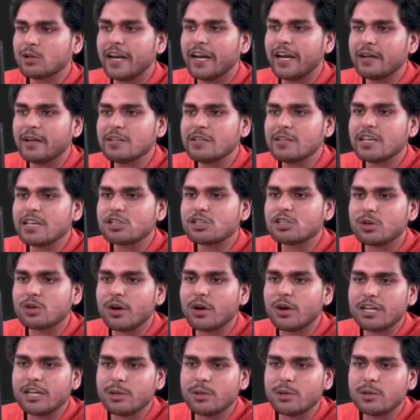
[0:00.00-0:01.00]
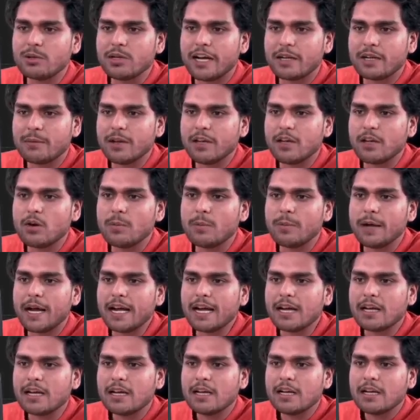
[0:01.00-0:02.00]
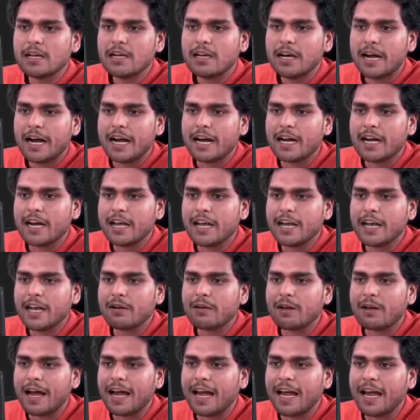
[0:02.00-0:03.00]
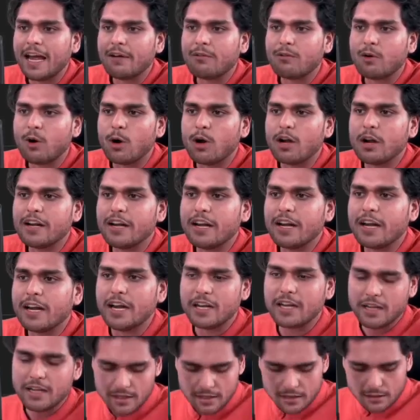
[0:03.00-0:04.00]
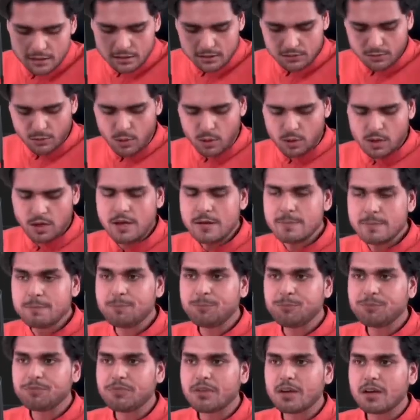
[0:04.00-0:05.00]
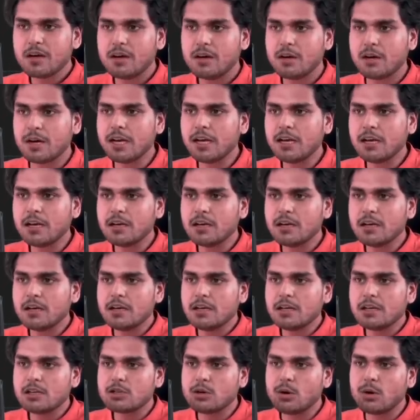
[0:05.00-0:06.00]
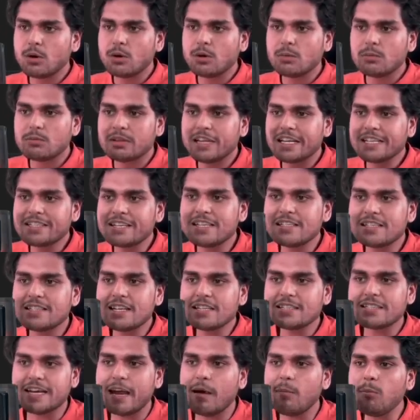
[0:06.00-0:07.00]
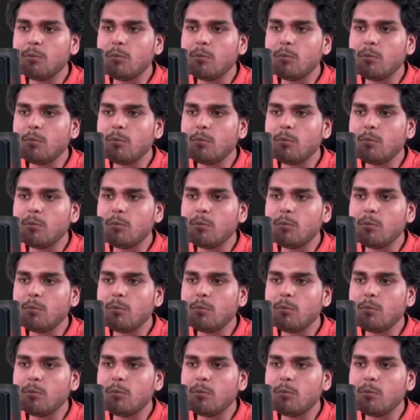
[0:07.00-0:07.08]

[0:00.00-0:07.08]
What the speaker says: me just show it to you. Let me go back, and here I have already written this code. Okay, so this is the same